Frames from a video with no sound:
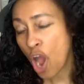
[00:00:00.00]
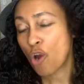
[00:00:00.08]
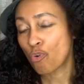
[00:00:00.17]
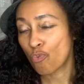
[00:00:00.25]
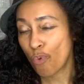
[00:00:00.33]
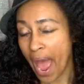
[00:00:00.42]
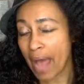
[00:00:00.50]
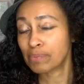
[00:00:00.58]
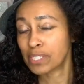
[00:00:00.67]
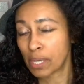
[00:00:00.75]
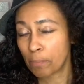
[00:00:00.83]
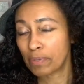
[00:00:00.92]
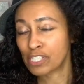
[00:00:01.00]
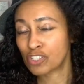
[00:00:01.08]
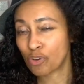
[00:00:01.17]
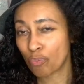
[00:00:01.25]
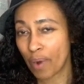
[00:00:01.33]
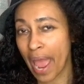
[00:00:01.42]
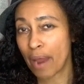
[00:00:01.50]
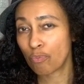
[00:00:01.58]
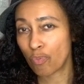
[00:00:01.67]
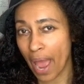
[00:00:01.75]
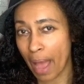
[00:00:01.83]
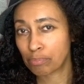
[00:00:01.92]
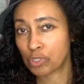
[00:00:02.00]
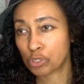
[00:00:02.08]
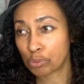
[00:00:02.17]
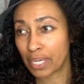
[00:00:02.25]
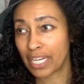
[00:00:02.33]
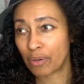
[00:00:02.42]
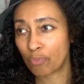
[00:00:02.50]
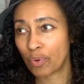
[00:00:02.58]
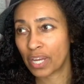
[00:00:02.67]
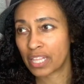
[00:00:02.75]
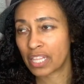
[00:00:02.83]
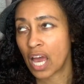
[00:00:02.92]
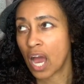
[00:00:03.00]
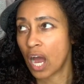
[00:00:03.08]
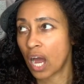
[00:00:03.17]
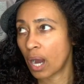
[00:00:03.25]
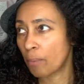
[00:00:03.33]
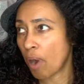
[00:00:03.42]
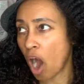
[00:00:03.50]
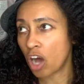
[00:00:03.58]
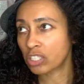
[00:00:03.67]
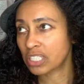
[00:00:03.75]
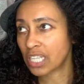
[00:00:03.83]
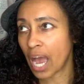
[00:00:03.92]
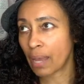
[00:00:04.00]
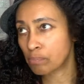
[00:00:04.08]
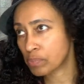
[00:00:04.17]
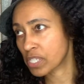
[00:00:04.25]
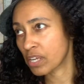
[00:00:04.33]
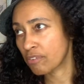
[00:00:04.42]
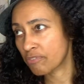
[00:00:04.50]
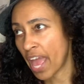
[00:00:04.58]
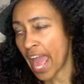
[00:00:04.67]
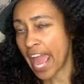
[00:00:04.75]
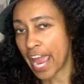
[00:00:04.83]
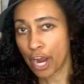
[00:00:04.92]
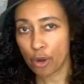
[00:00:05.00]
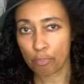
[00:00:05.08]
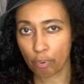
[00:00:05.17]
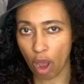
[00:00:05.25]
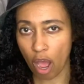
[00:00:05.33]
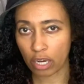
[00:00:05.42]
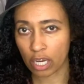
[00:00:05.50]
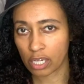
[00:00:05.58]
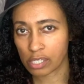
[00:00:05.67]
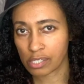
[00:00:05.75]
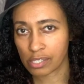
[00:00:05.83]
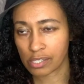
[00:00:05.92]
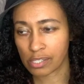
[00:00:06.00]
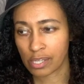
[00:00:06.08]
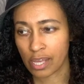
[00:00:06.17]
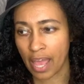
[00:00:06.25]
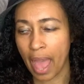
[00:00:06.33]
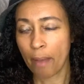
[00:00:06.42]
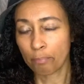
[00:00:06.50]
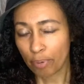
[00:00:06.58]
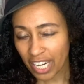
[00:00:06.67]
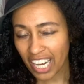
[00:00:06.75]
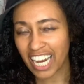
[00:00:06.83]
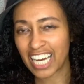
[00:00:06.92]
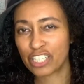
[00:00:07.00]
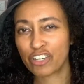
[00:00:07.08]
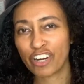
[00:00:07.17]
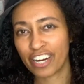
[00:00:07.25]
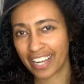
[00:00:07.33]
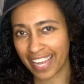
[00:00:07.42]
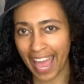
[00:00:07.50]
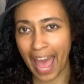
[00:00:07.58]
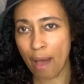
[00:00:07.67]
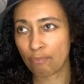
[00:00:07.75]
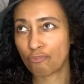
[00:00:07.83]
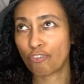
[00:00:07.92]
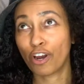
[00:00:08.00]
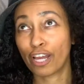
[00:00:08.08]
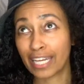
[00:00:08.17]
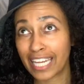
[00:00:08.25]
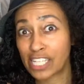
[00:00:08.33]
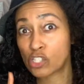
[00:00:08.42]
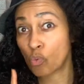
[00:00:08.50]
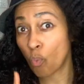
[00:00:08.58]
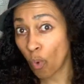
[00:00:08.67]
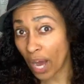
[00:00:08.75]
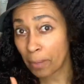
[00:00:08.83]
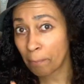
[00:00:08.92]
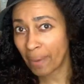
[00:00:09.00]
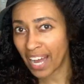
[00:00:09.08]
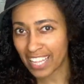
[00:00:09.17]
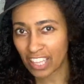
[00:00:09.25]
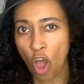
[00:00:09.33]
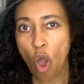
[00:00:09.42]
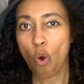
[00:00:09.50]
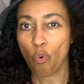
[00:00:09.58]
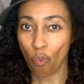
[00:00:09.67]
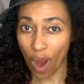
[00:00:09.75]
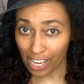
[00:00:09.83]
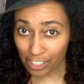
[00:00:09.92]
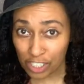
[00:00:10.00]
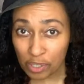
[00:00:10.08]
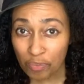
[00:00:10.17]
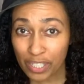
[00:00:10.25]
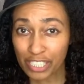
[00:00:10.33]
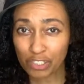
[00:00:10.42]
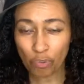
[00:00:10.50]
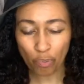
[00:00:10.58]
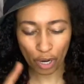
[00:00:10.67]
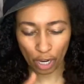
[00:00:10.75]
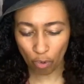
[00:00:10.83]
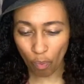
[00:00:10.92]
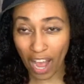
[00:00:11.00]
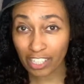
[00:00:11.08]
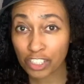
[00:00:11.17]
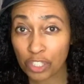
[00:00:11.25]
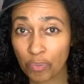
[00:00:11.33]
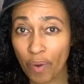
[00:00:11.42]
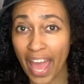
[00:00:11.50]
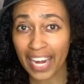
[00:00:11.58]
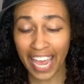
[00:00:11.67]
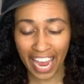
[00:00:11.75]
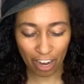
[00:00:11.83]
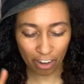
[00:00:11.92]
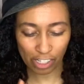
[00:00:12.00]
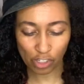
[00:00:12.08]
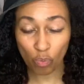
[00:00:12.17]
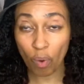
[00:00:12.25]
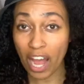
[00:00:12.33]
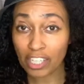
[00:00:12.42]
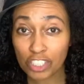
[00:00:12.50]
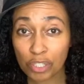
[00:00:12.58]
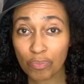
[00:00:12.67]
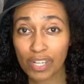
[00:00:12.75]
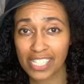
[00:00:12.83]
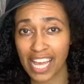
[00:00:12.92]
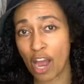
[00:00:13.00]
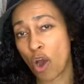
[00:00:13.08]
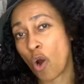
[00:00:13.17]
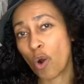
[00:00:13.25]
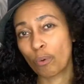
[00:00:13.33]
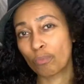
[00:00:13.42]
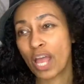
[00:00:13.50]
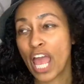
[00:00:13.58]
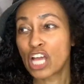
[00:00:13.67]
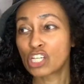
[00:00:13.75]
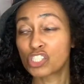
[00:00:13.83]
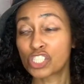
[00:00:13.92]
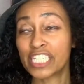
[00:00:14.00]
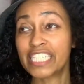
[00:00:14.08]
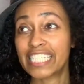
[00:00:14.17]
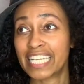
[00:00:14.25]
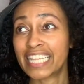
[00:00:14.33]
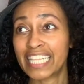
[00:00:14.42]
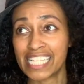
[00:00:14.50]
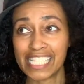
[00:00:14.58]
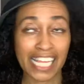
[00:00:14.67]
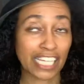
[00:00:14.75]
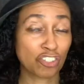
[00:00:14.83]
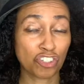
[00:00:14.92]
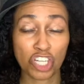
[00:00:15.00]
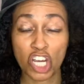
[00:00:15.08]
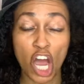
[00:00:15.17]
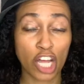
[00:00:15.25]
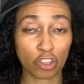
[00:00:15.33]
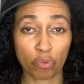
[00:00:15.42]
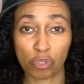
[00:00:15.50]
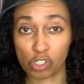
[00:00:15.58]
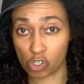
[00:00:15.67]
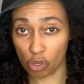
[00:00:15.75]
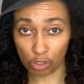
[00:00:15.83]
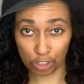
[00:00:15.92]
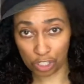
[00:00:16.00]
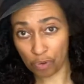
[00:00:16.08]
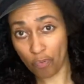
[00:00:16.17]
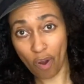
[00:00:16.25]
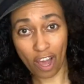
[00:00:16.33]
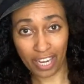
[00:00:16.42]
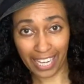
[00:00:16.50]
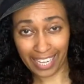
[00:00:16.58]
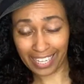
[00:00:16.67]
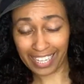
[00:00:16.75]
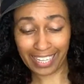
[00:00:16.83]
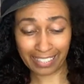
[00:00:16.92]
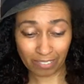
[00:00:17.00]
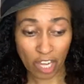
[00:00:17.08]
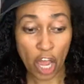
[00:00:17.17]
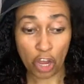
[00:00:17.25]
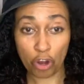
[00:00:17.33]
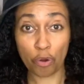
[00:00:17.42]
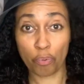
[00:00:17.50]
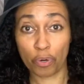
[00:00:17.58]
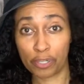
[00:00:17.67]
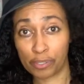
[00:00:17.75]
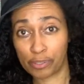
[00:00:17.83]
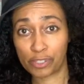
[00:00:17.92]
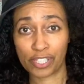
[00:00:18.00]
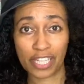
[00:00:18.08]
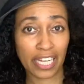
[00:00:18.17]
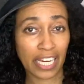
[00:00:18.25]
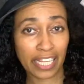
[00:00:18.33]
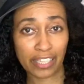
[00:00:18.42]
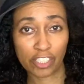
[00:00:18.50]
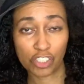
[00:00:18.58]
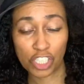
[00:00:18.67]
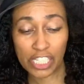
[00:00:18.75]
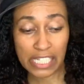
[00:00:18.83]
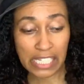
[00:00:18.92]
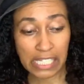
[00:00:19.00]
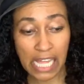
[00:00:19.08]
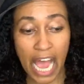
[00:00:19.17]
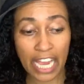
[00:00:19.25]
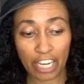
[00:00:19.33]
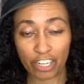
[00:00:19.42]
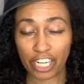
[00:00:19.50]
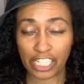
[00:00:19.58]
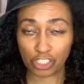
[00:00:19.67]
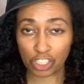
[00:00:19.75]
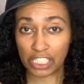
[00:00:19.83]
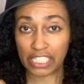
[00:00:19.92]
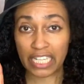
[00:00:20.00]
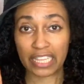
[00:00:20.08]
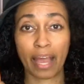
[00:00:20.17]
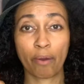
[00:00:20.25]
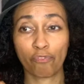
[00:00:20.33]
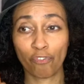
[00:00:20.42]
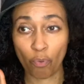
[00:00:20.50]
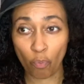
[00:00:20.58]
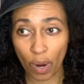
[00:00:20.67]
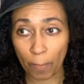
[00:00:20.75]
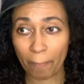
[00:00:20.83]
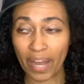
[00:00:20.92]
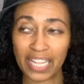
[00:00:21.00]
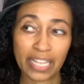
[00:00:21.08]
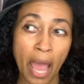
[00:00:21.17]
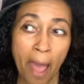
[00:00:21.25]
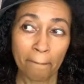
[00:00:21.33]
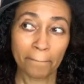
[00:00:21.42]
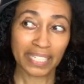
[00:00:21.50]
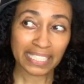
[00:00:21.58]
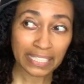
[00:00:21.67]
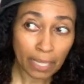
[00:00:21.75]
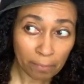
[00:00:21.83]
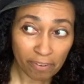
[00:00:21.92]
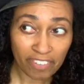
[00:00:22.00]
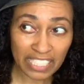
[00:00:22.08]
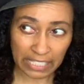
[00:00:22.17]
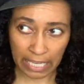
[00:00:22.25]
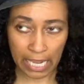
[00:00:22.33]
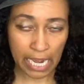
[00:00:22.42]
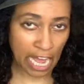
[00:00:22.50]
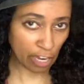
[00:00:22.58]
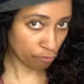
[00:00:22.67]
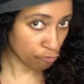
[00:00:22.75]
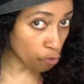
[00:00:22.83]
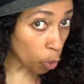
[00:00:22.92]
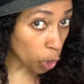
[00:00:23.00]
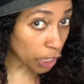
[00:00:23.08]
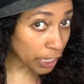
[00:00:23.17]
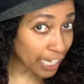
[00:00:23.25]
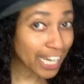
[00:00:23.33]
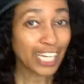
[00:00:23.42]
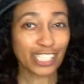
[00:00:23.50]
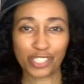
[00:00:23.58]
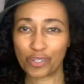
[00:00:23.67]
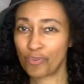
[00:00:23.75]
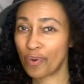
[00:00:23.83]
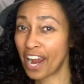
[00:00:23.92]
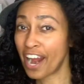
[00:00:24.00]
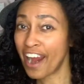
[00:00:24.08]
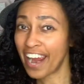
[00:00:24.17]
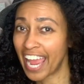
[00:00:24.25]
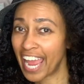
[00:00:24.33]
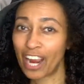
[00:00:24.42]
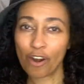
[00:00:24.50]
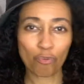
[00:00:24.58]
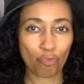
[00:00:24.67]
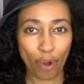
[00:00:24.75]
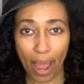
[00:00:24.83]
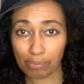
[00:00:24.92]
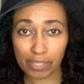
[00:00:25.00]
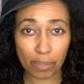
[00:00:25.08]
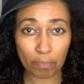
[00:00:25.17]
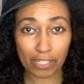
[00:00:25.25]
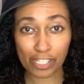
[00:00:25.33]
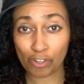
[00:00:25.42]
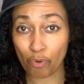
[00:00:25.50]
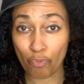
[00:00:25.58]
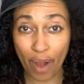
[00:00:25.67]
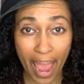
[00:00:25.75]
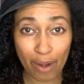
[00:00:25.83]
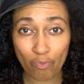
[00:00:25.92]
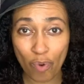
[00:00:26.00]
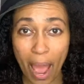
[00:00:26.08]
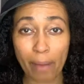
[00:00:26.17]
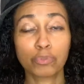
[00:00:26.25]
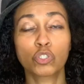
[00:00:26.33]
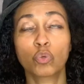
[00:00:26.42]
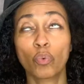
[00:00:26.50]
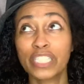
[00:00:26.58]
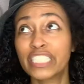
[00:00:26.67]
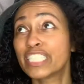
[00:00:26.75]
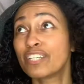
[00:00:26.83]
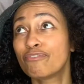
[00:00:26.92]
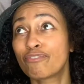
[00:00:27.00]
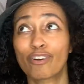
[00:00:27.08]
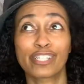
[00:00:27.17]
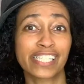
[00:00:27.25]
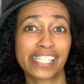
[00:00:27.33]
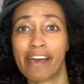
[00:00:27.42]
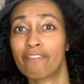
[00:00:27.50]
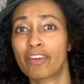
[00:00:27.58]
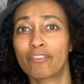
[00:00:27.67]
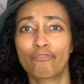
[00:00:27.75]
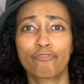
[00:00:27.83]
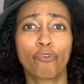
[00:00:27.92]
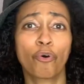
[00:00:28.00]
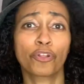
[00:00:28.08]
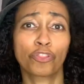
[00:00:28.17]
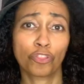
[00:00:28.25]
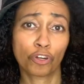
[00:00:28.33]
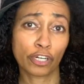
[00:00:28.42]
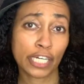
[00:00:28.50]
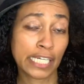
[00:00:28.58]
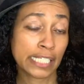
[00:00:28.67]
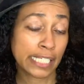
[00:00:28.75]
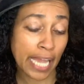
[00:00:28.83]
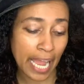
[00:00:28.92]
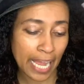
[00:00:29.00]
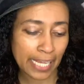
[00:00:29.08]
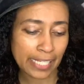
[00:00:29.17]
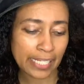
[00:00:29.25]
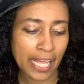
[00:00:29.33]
wrapped up in saran wrap, treated with all types of hair products, and put it under a cap for at least 1 month while she went to work, while she ran errands, while she was at home. She did this and she got the results she wanted. It grew to the length she desired, and she did that for 1 month. But some of us cannot afford to wear our hair wrapped up in saran wrap 24/7 for 30 days.